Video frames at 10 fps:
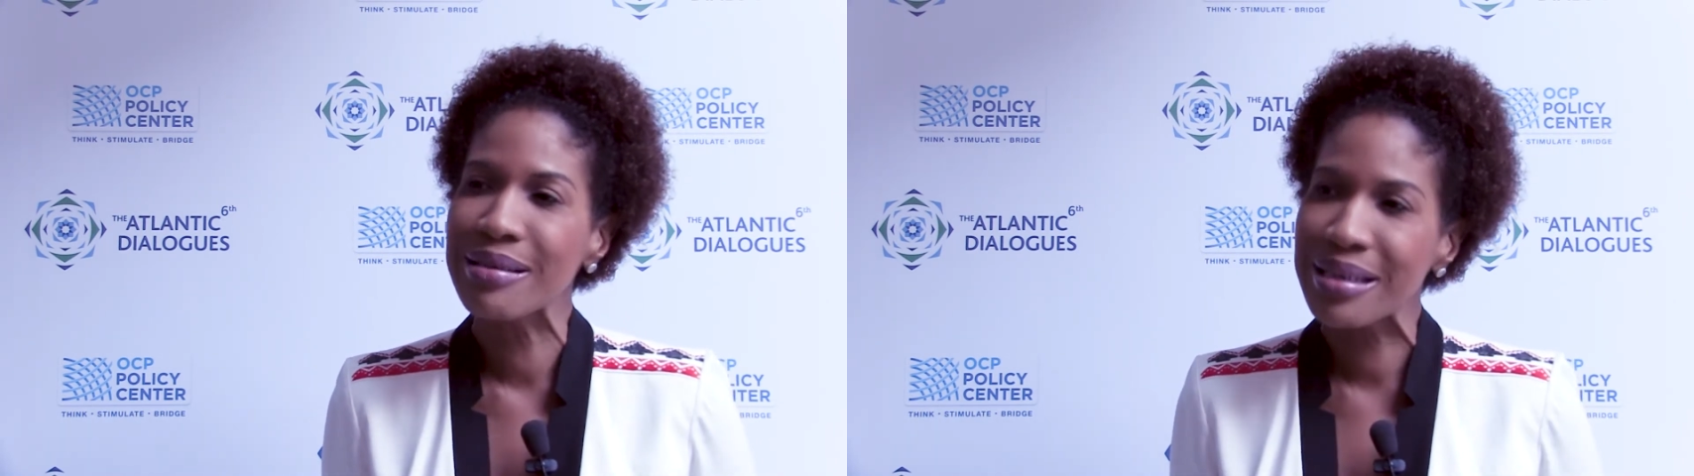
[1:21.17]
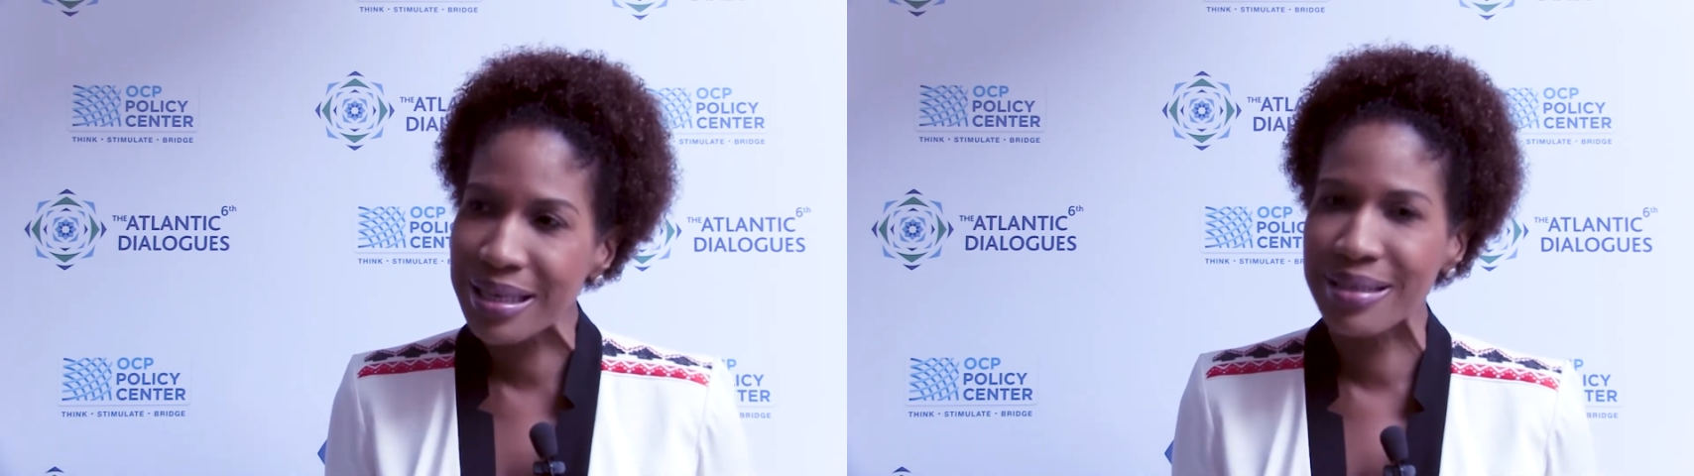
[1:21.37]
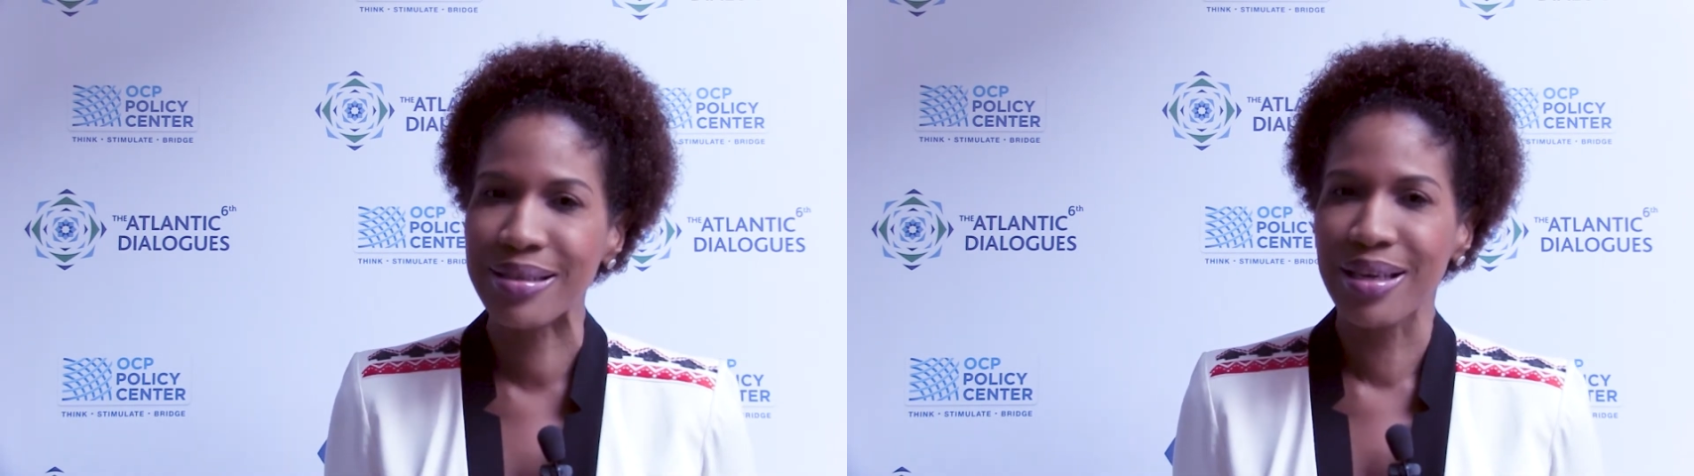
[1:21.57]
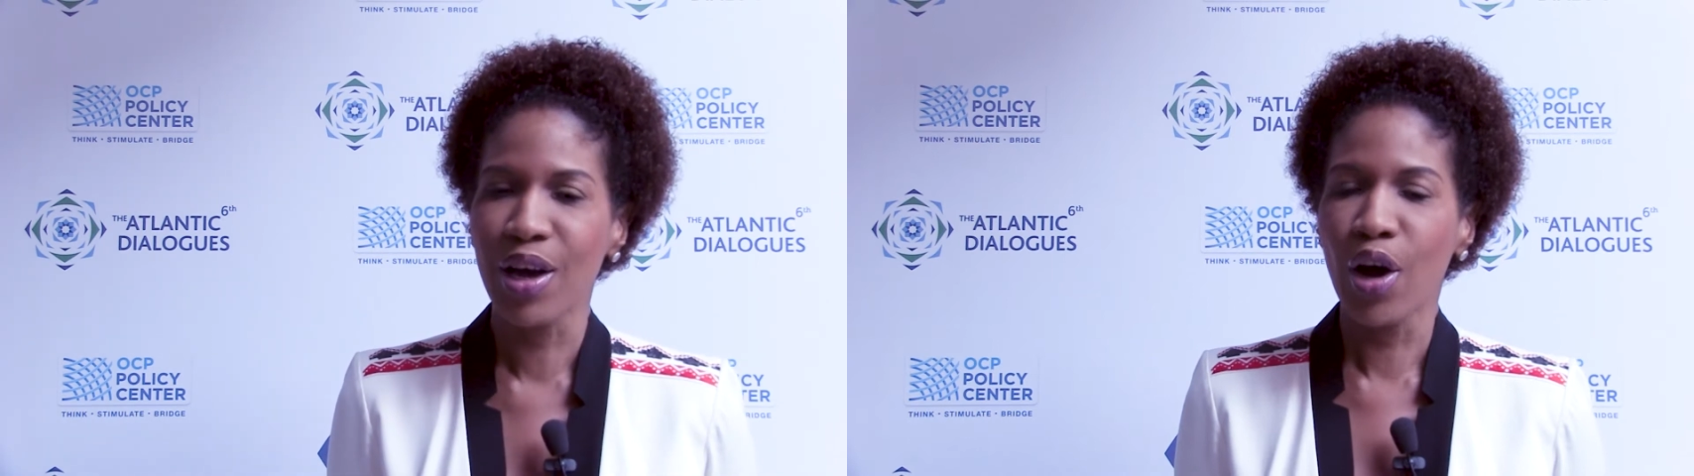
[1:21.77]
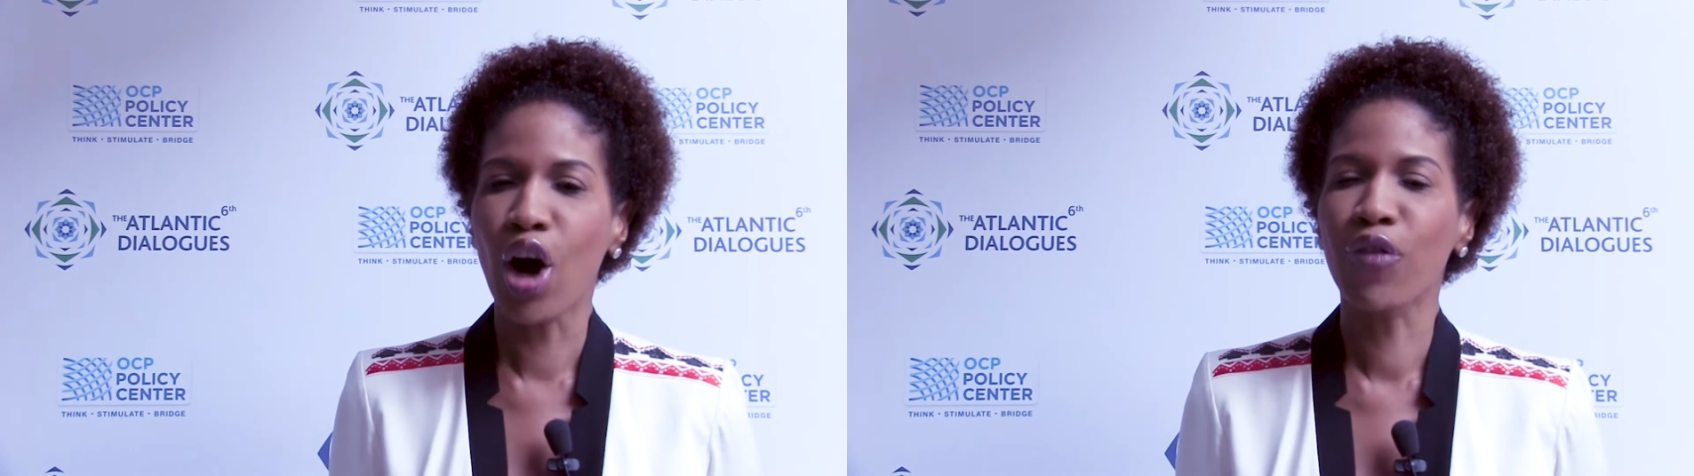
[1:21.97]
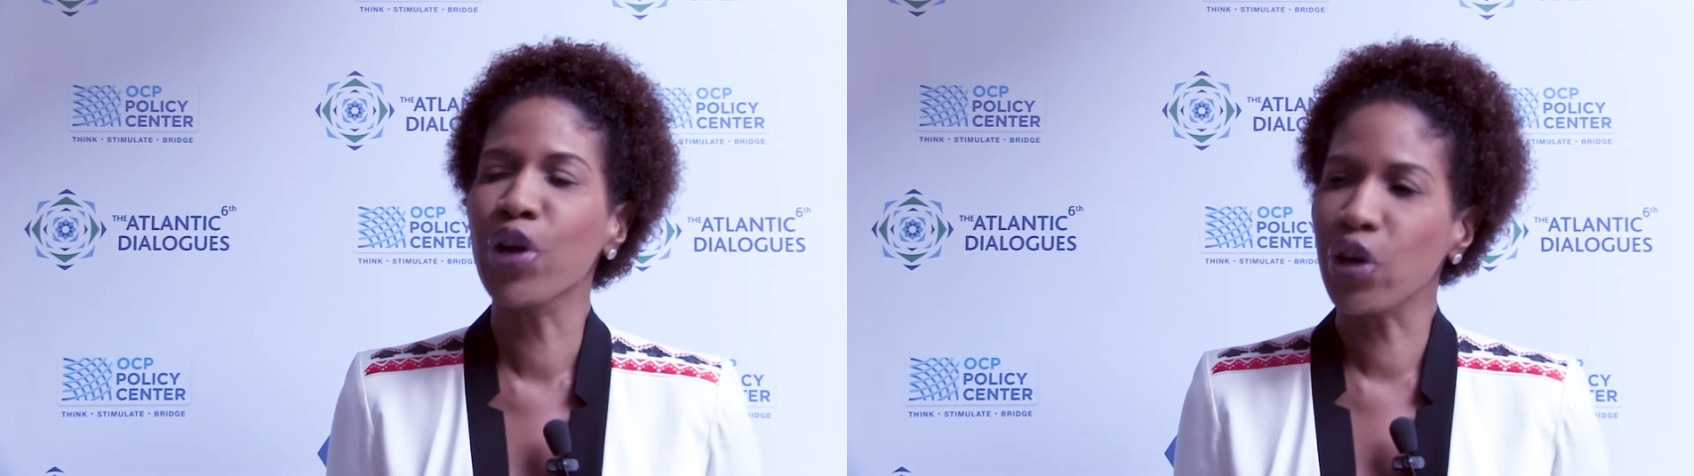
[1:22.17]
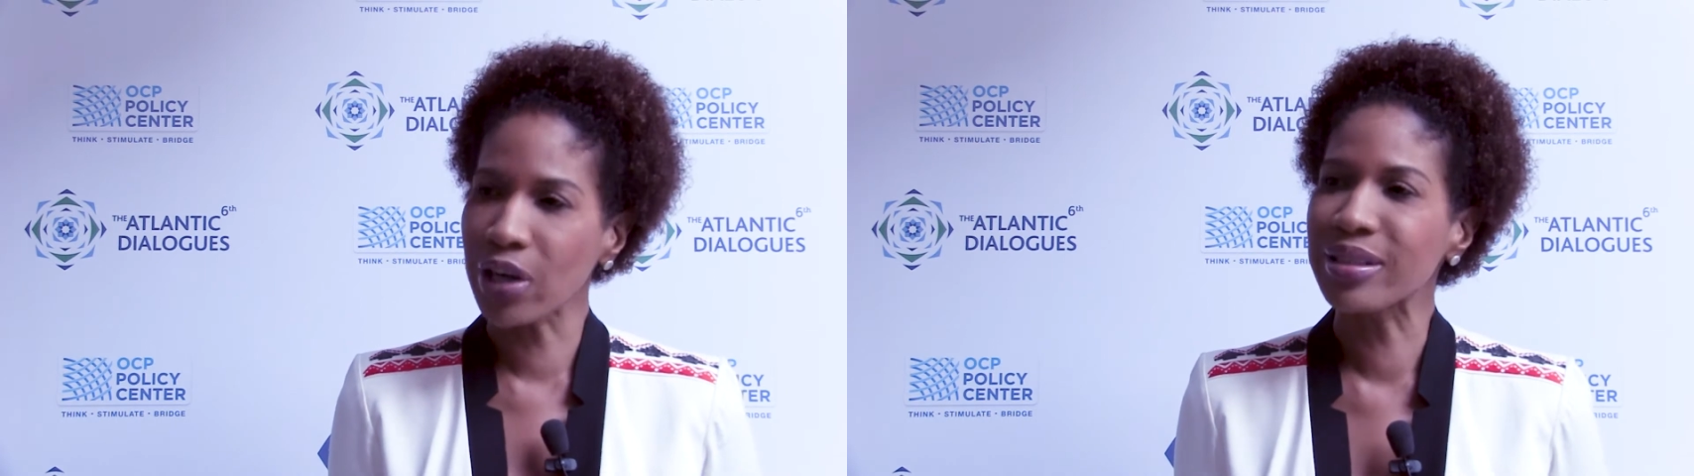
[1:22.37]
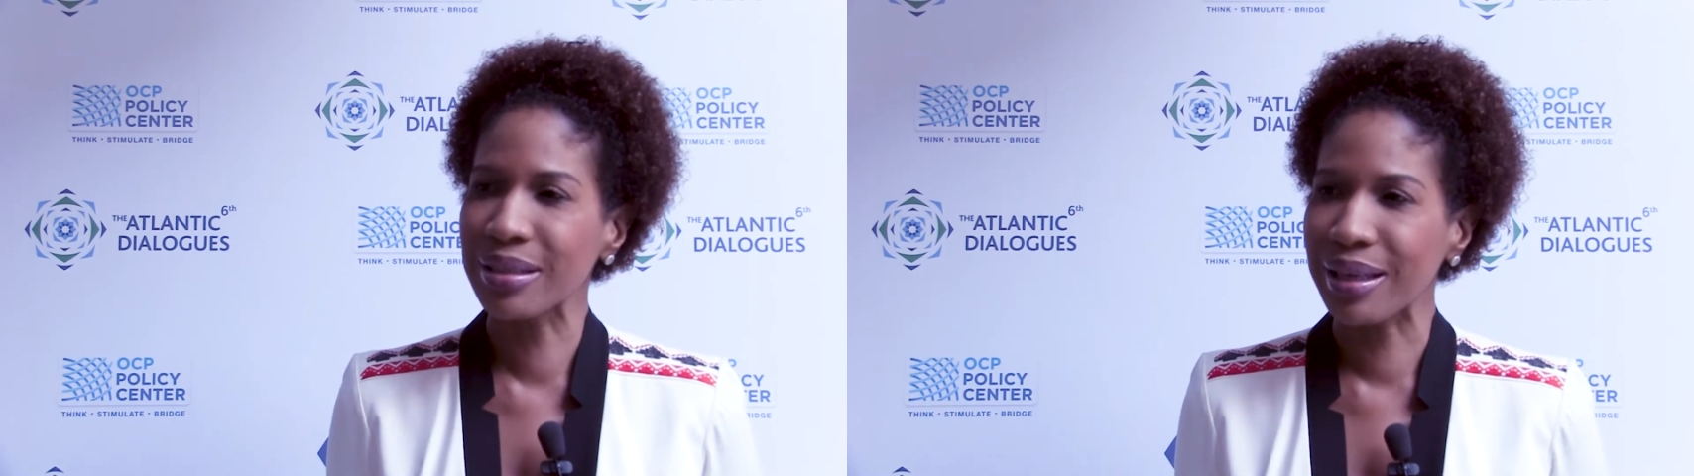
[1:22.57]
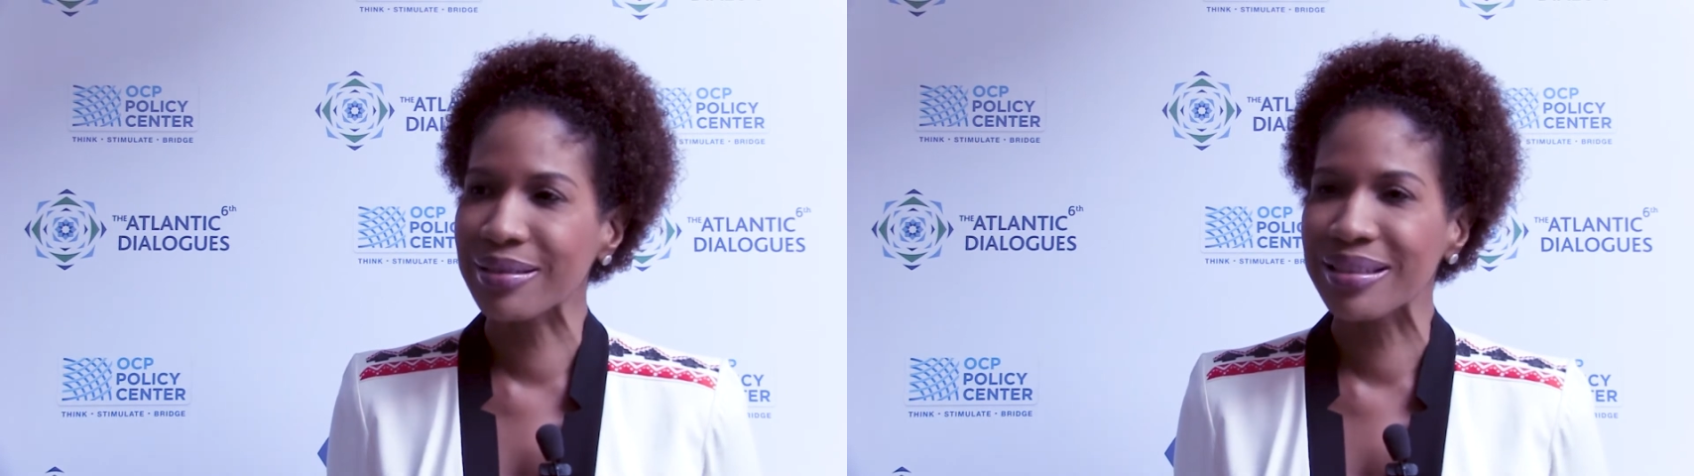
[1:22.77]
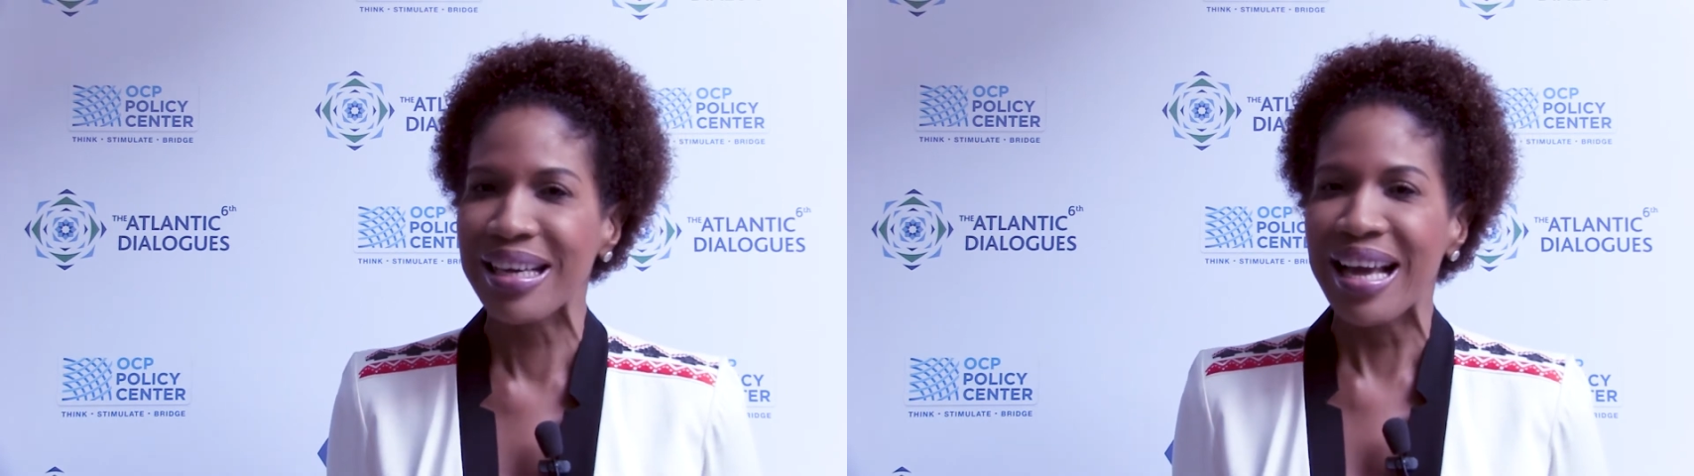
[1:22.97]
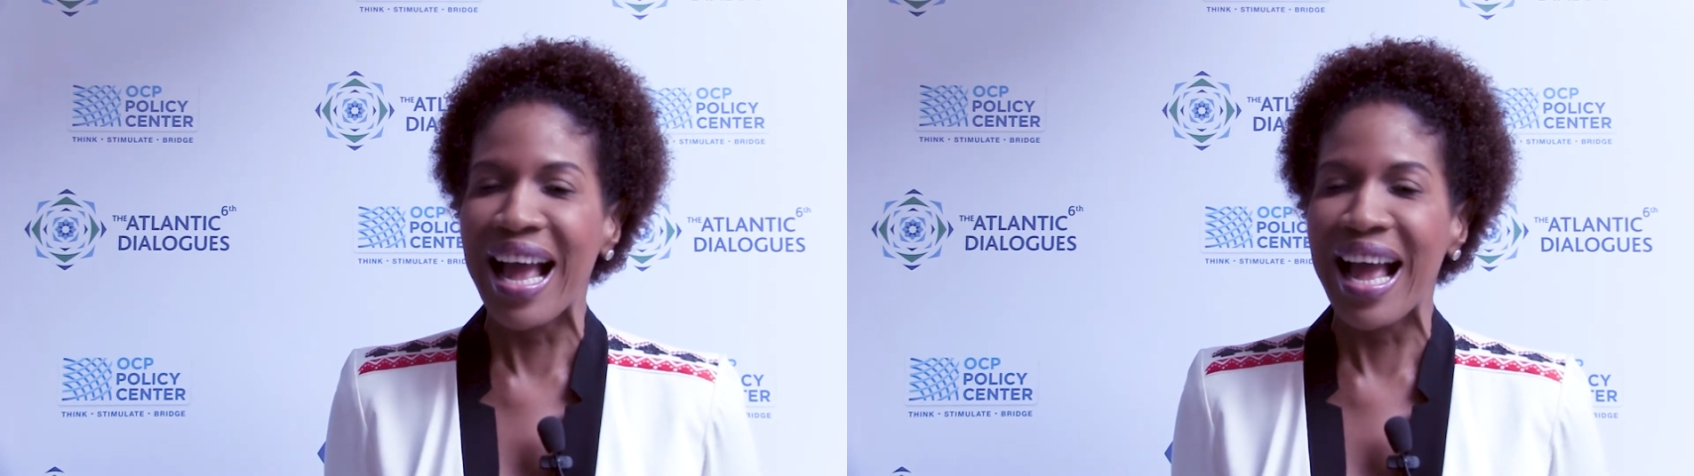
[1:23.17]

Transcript: needs of the continent.